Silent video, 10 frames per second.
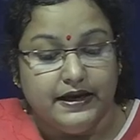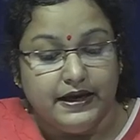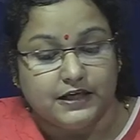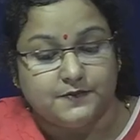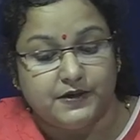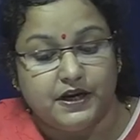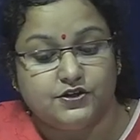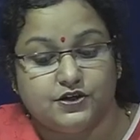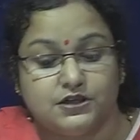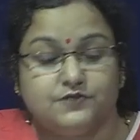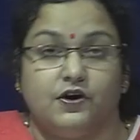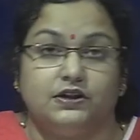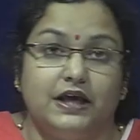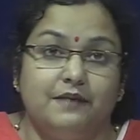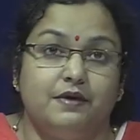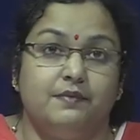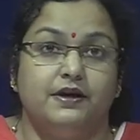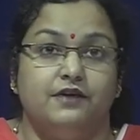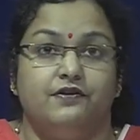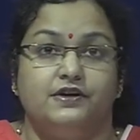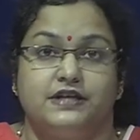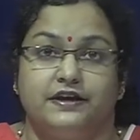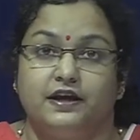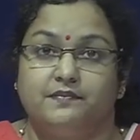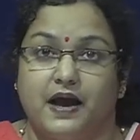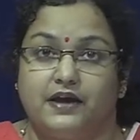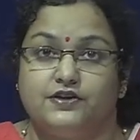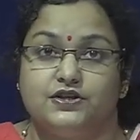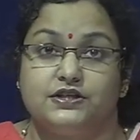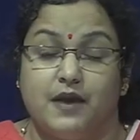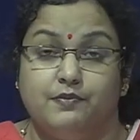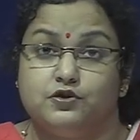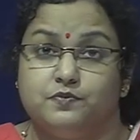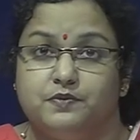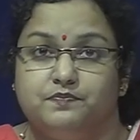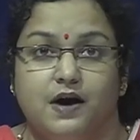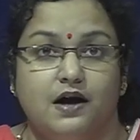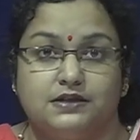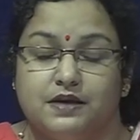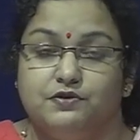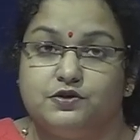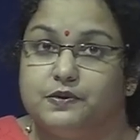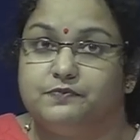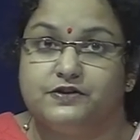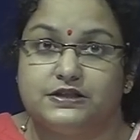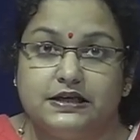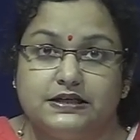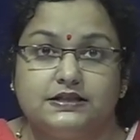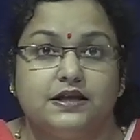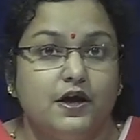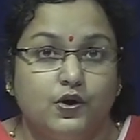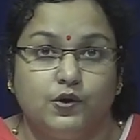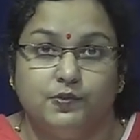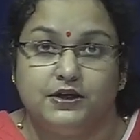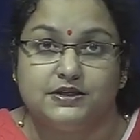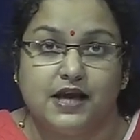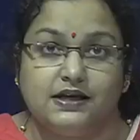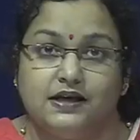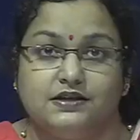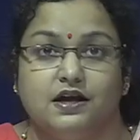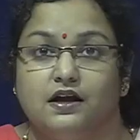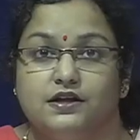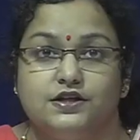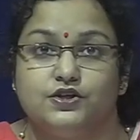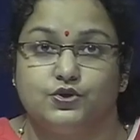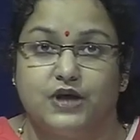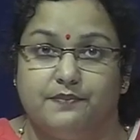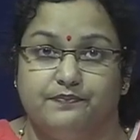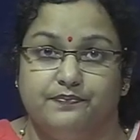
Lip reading: Experientials for them may be different trekking packages, amusement parks, amusement facilities could be designed and targeted to them.